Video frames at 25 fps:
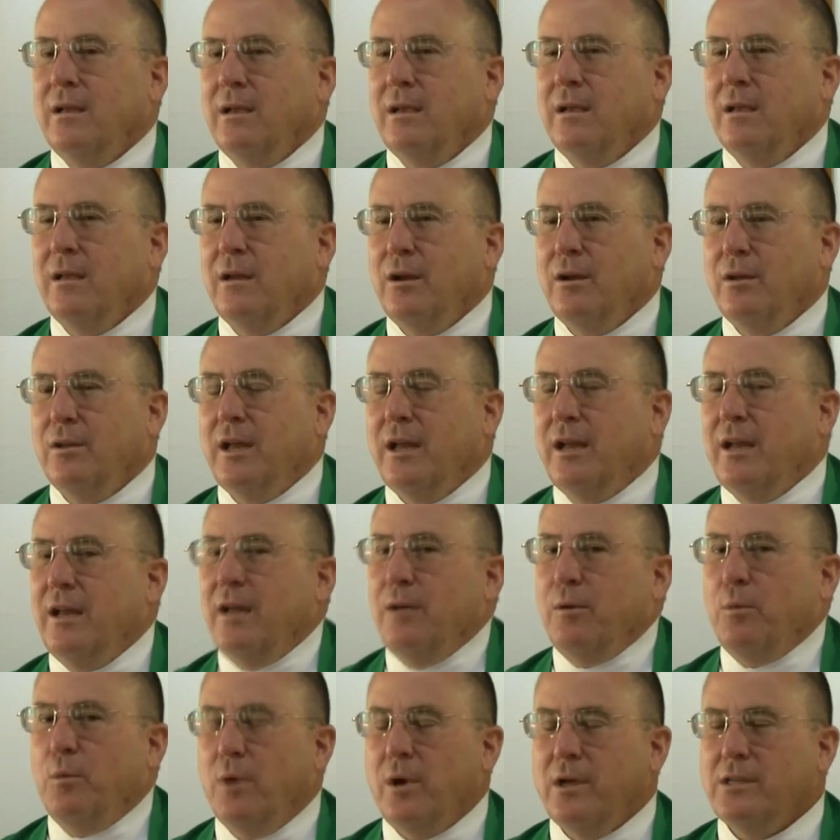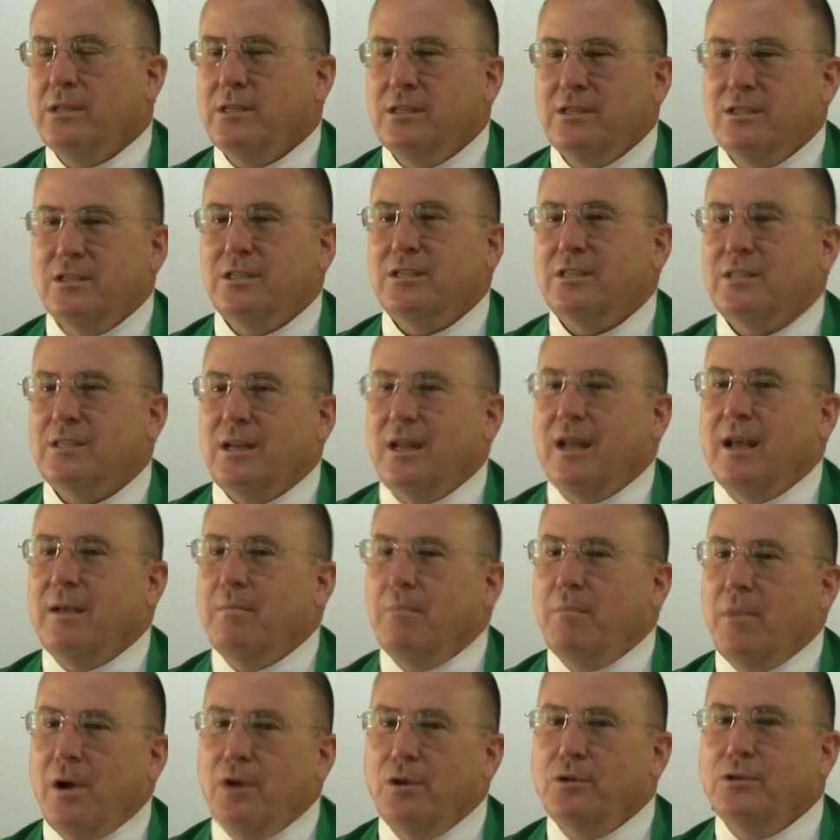that it wasn't just
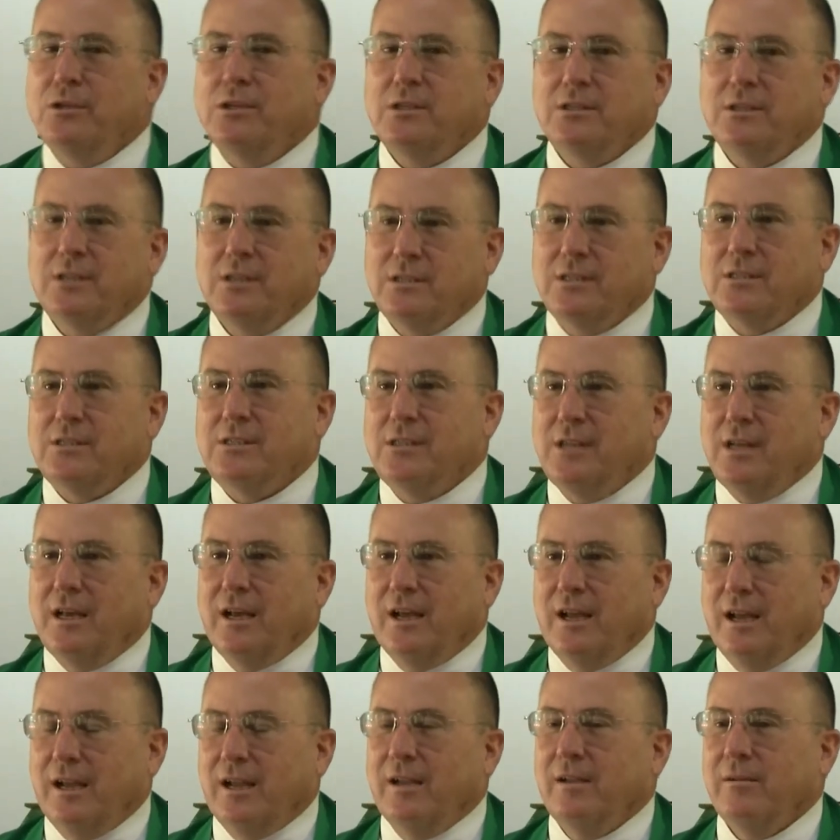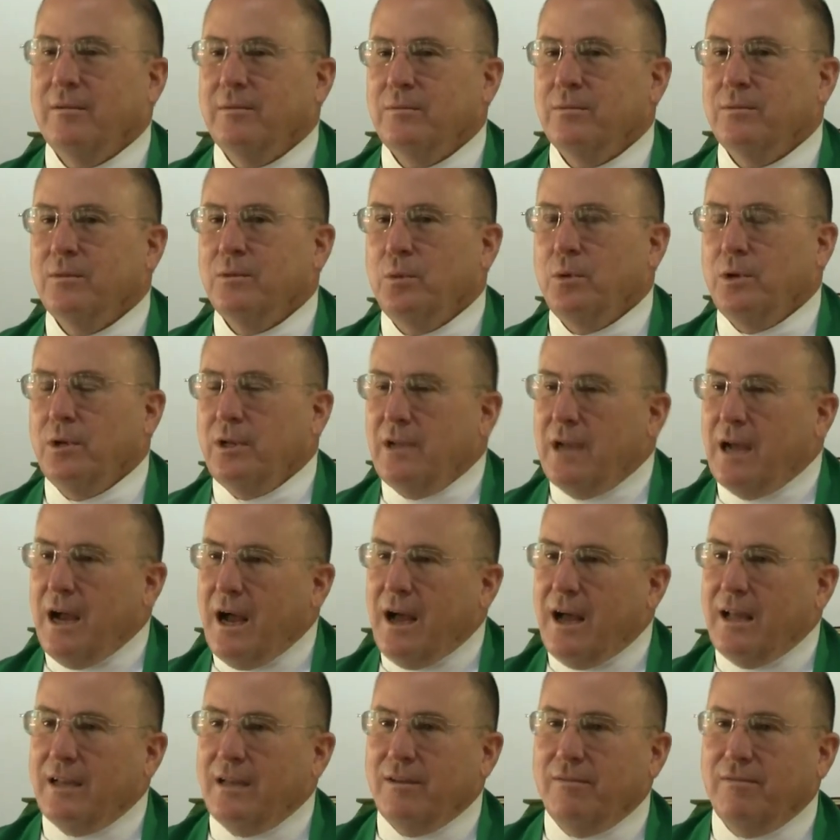like Moses' day when
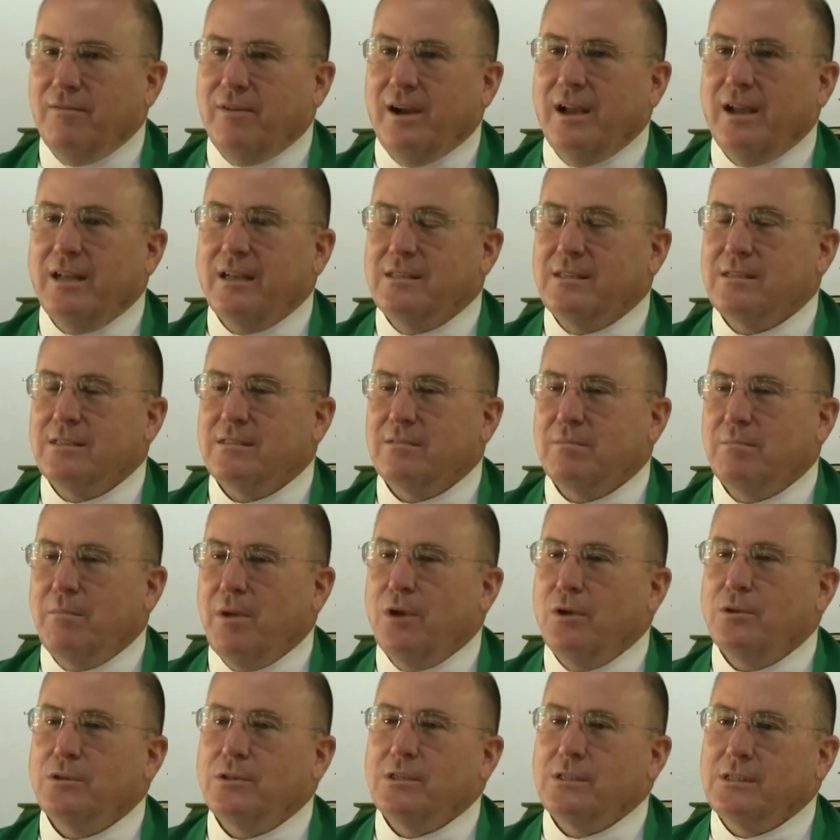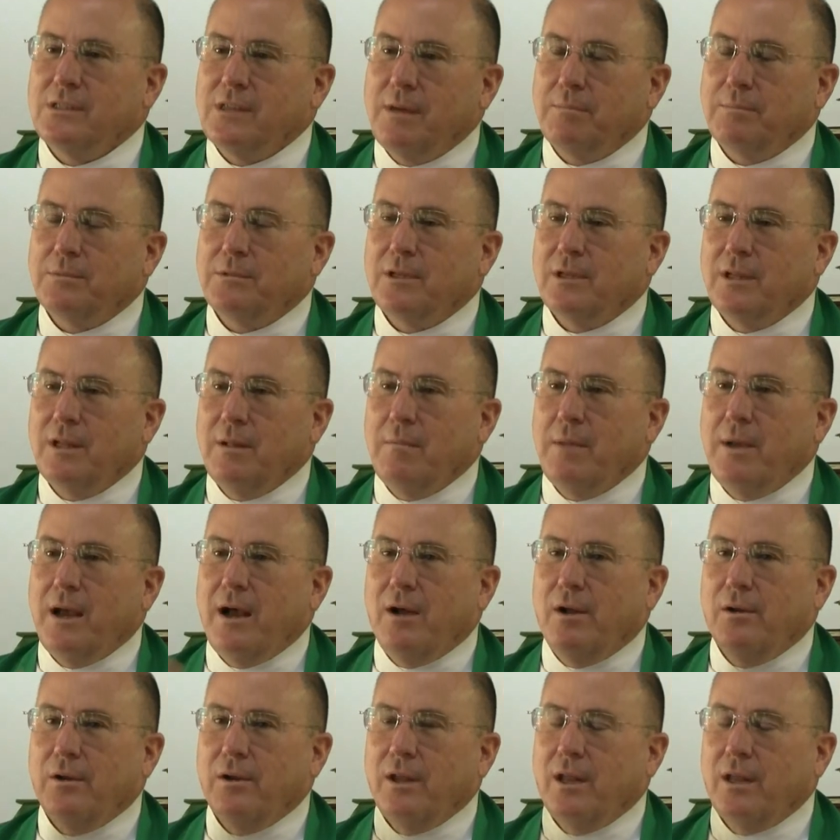God invites Moses up to the
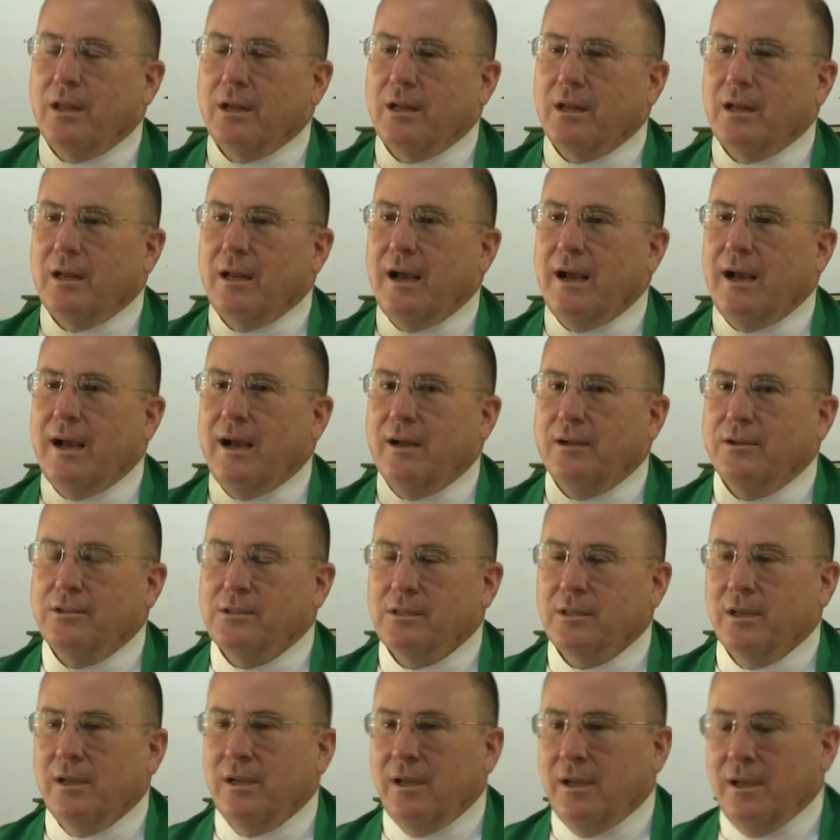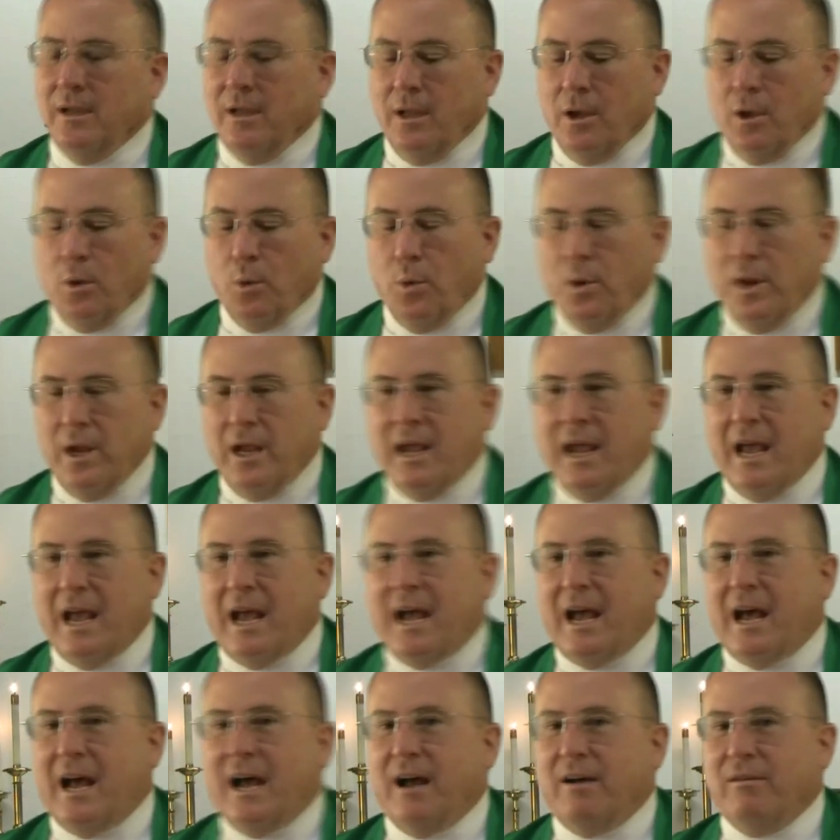mountain in the clouds. We
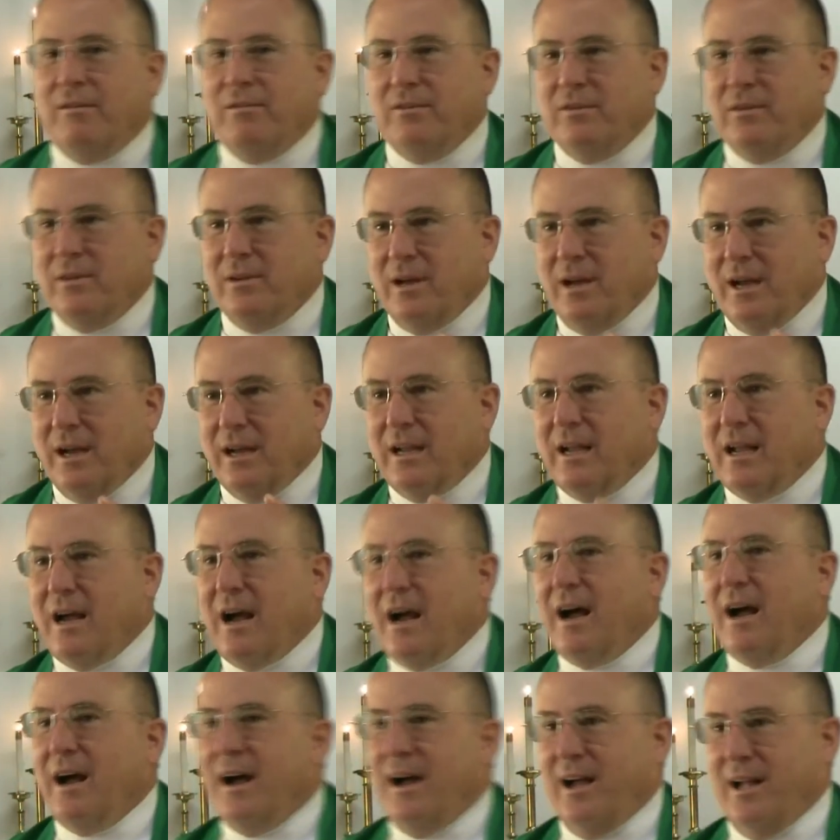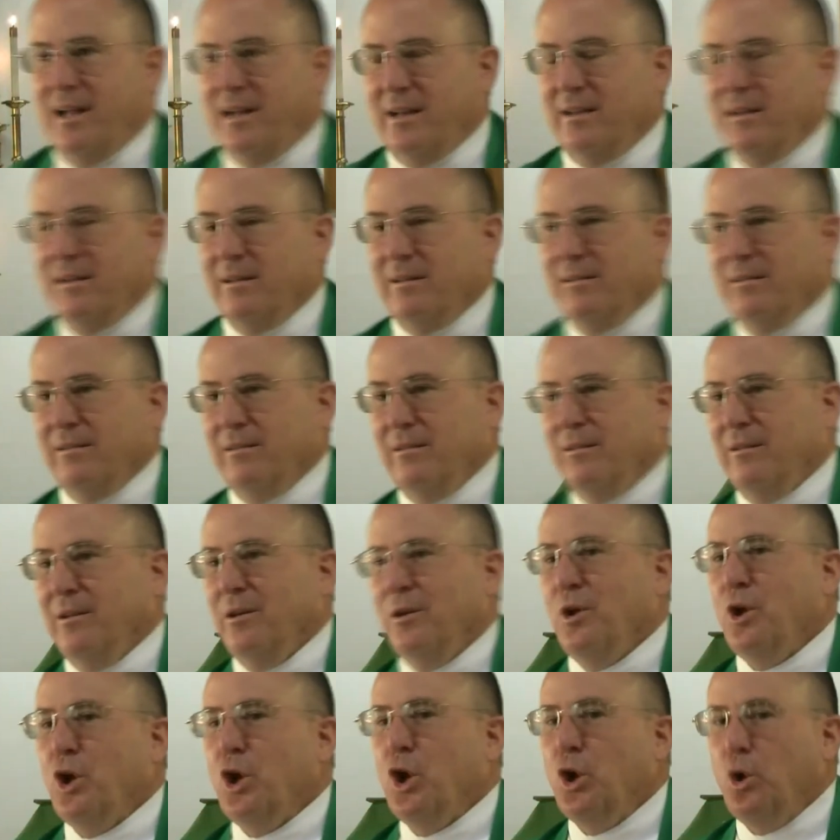have a God
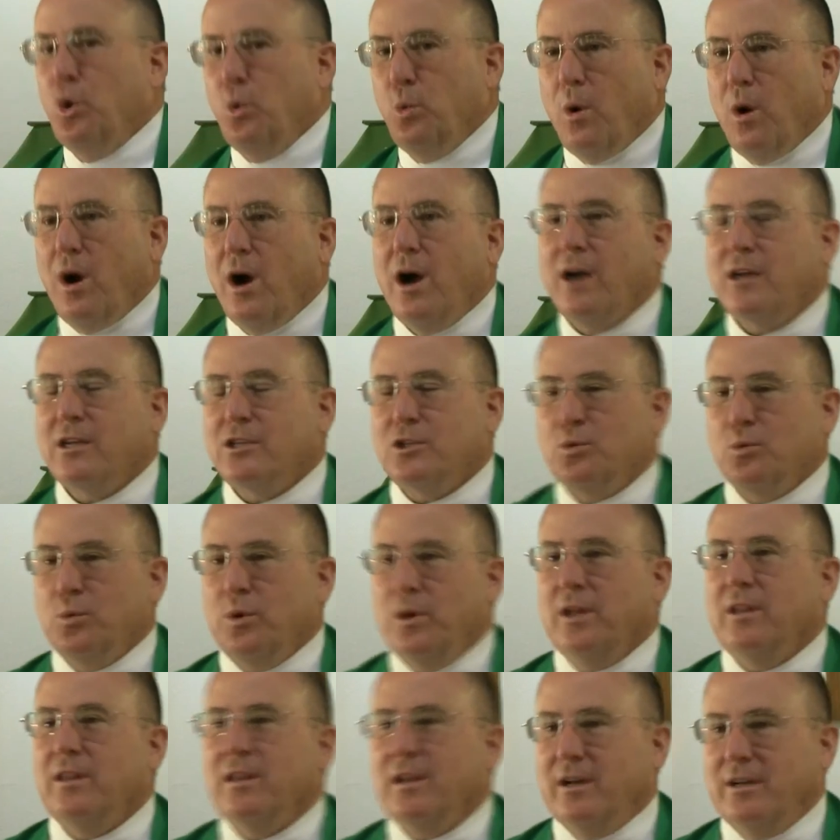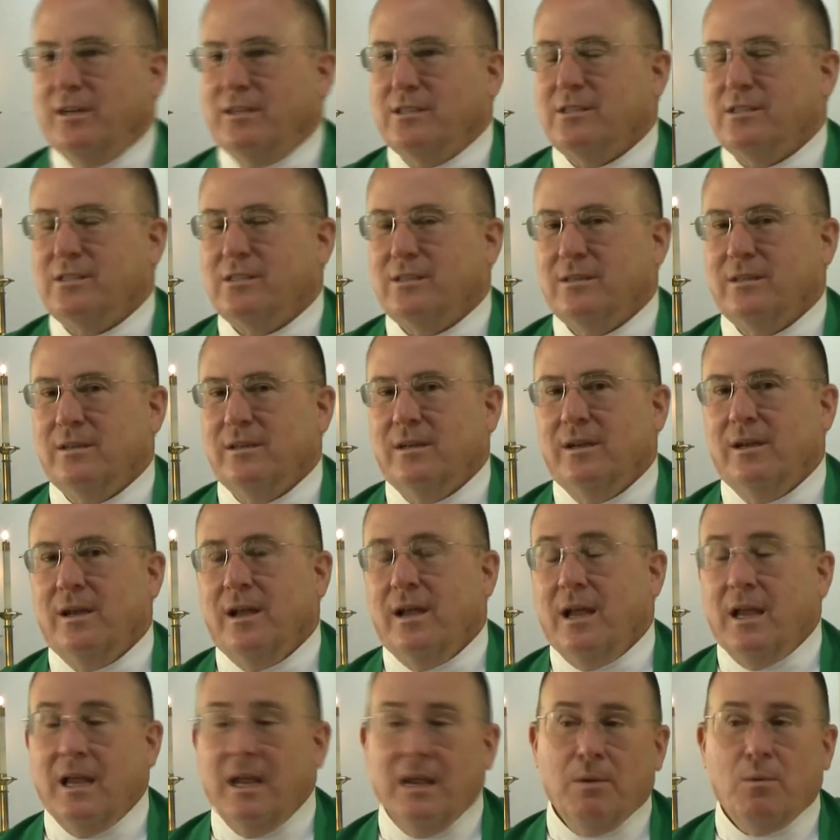who walks with us.
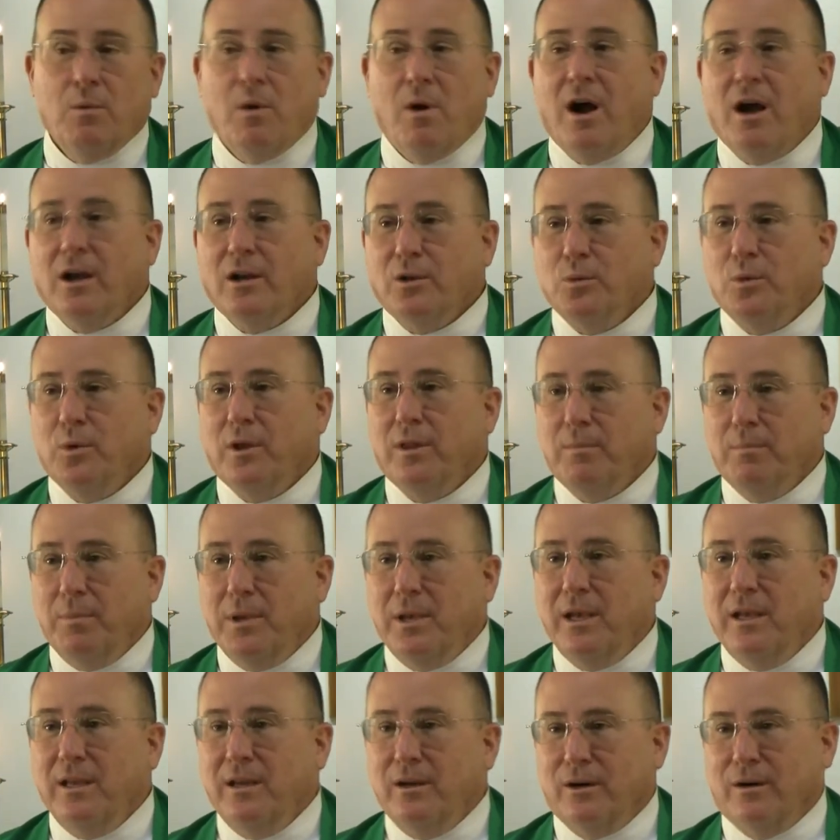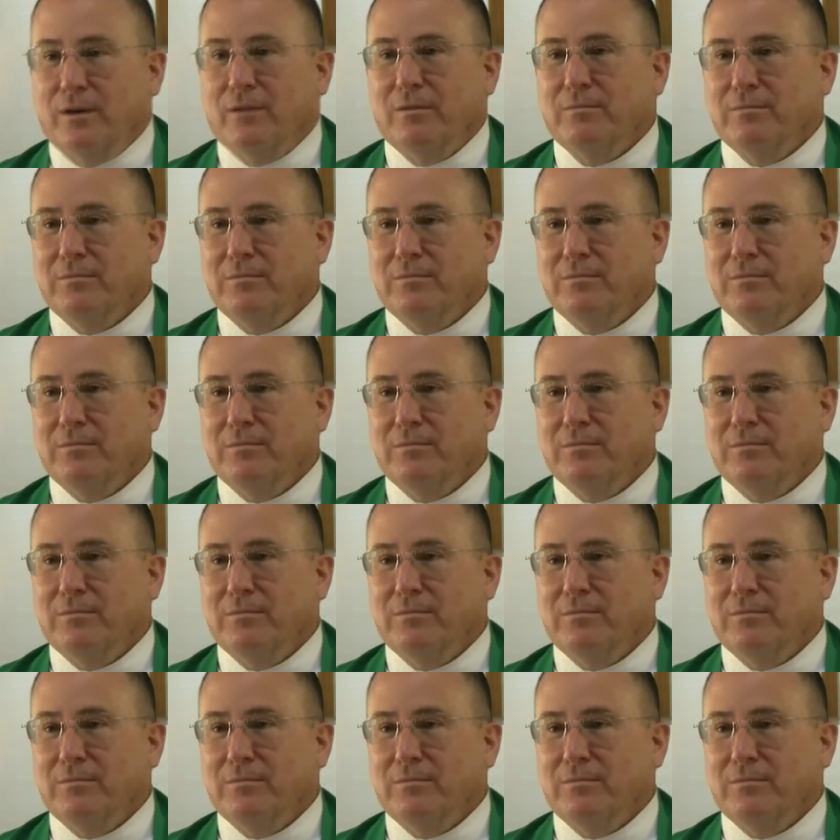He walked with Peter.